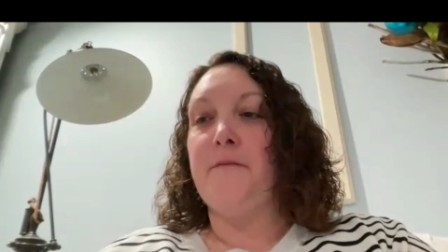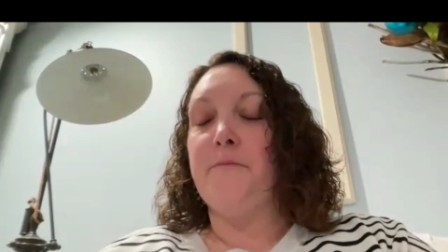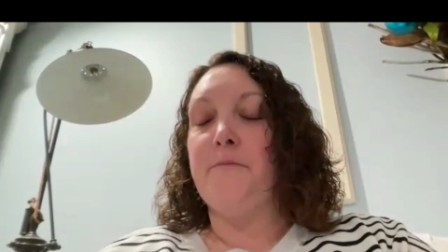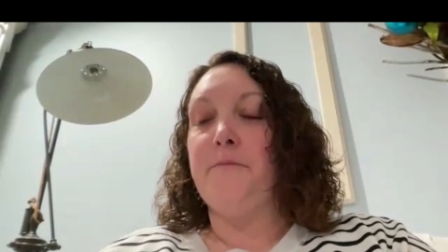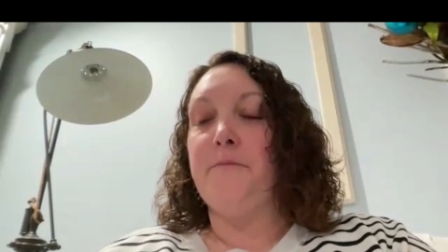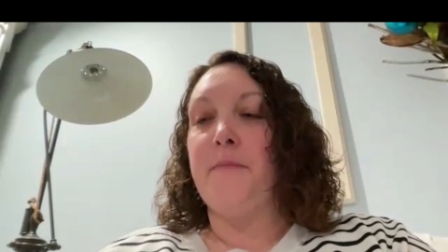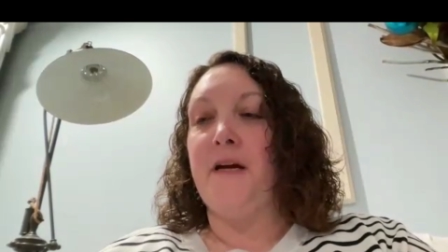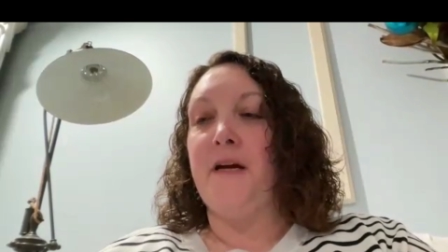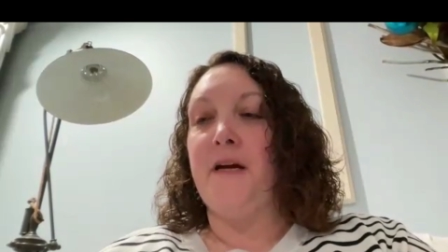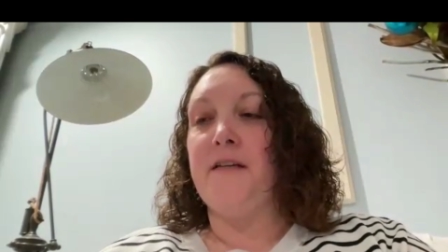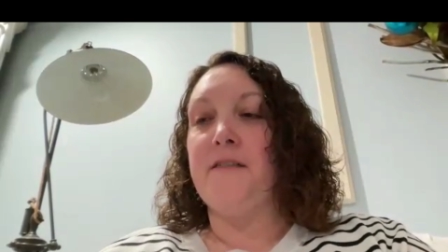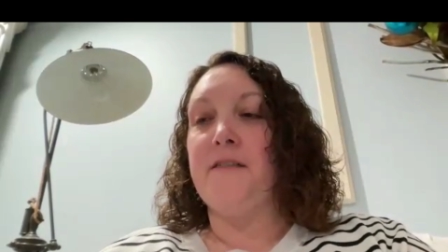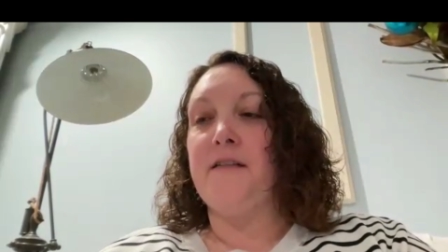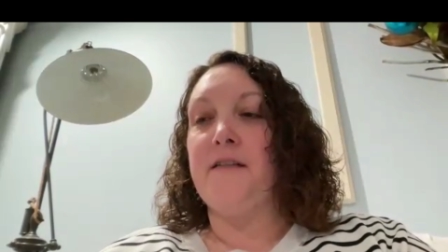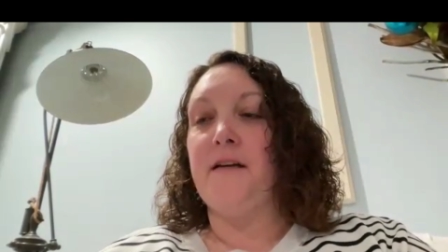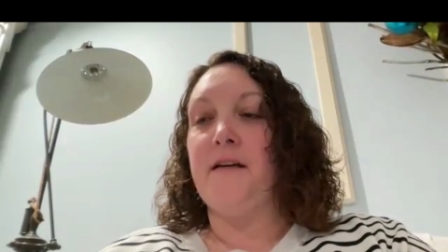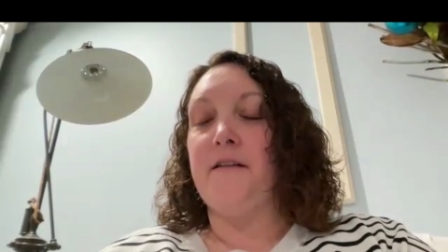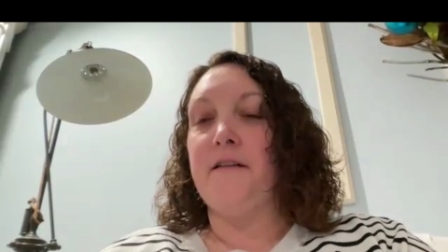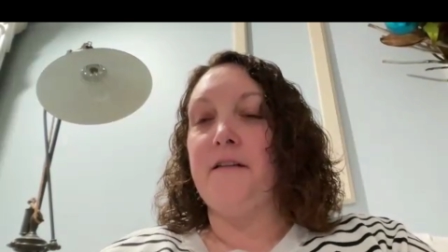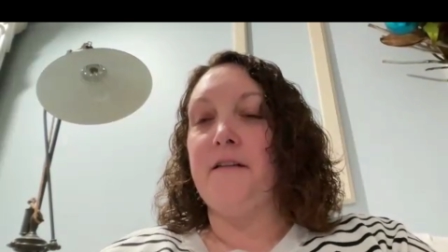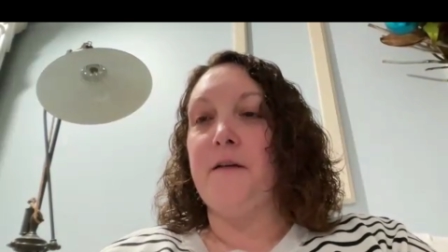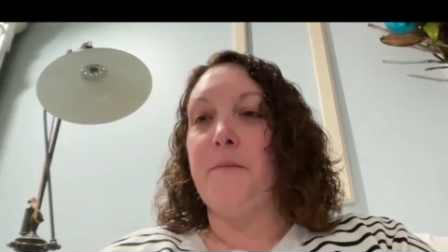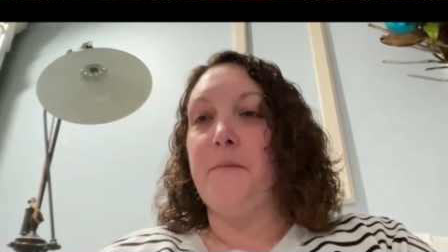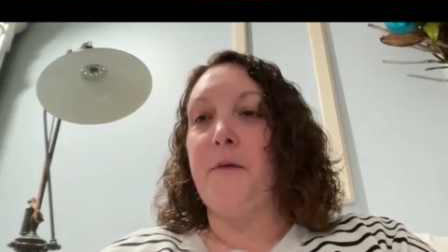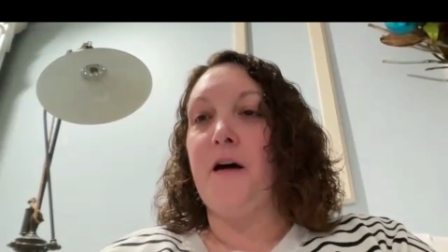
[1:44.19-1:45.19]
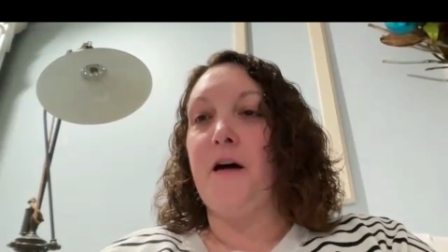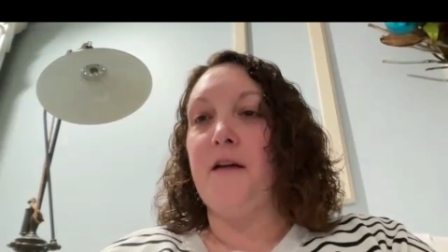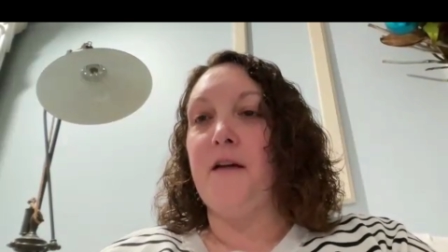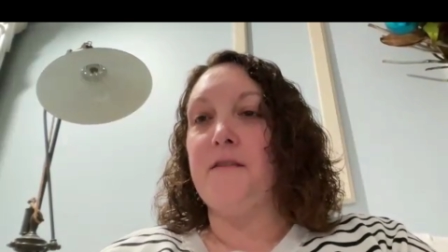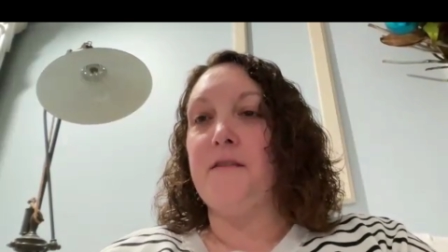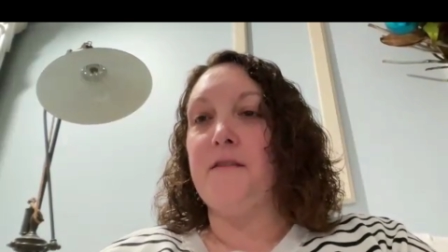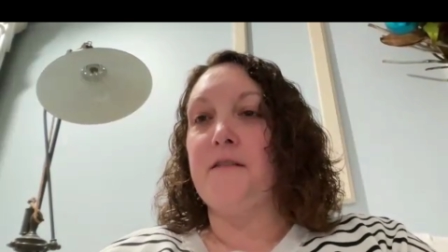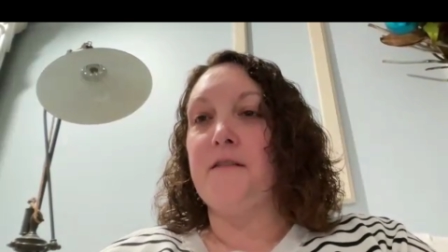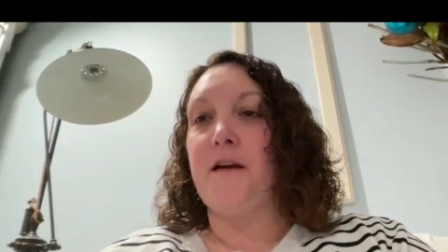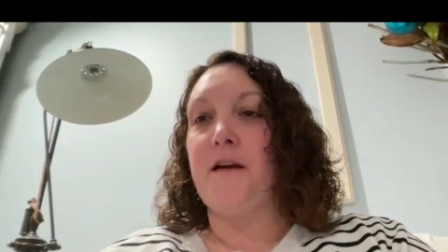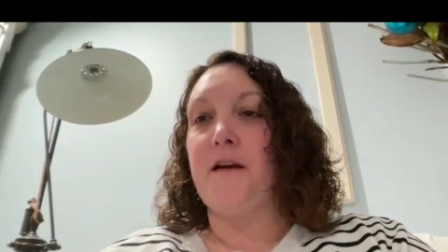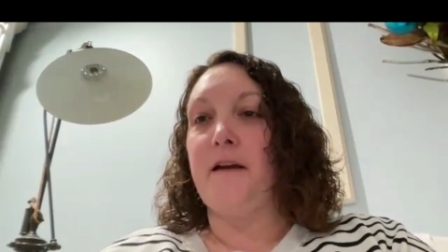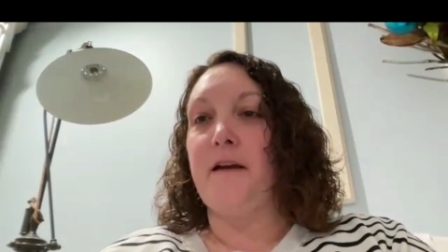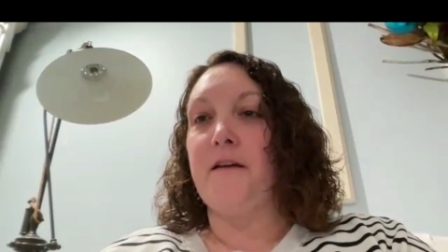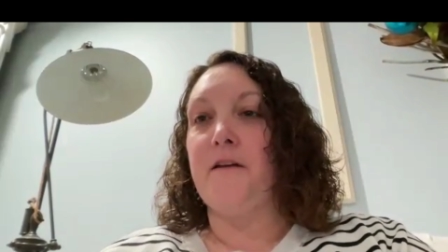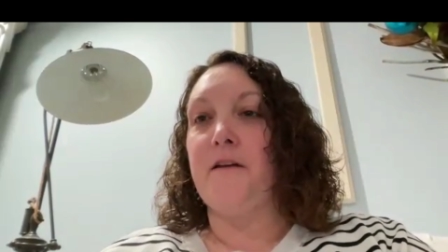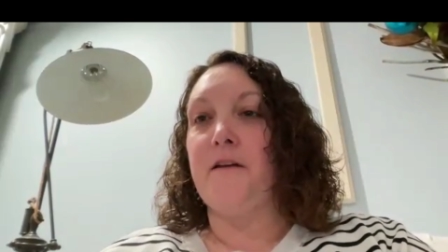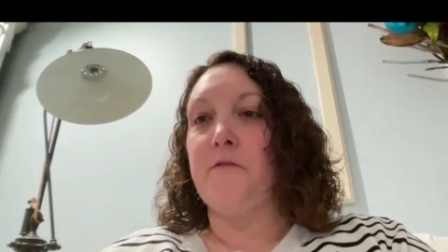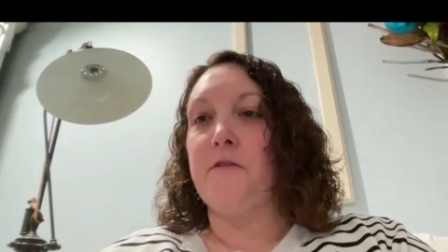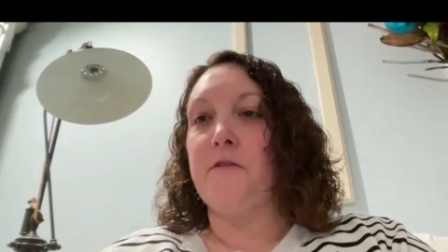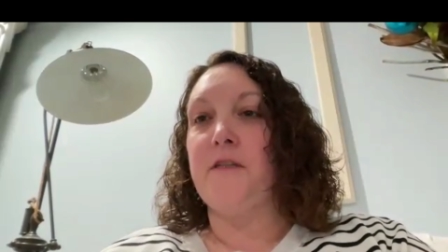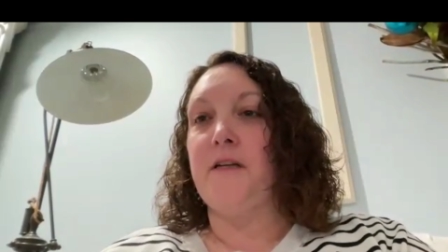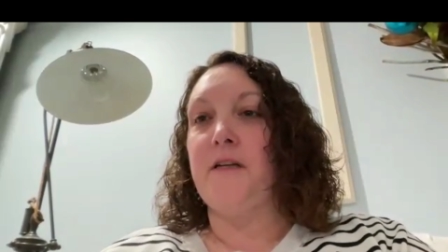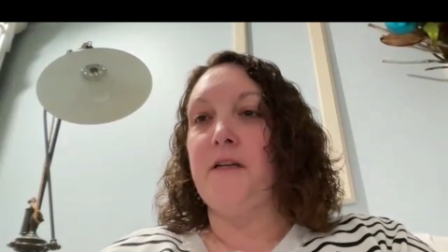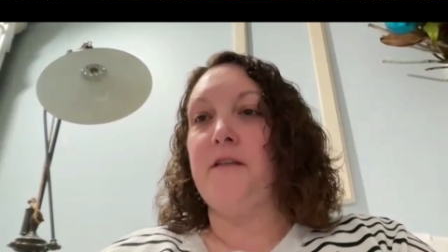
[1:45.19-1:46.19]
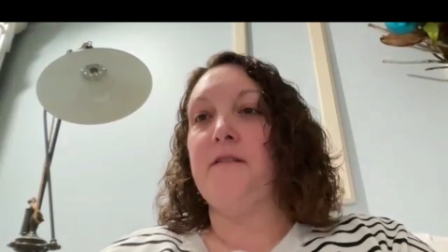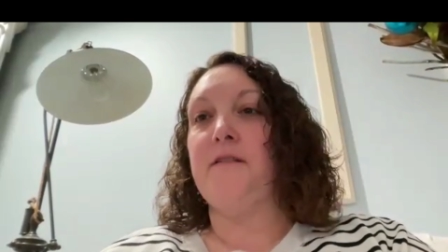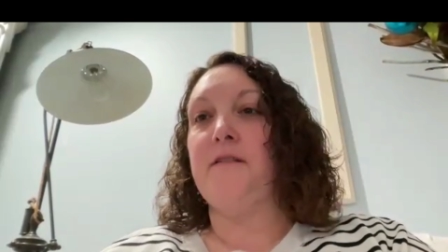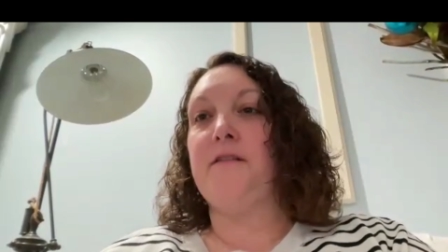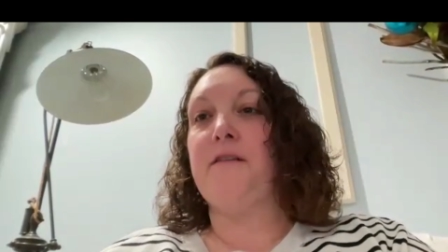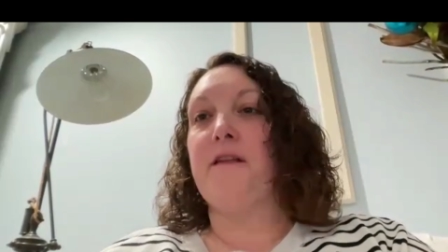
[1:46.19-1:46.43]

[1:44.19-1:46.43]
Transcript: mast cell and the POTS diagnosis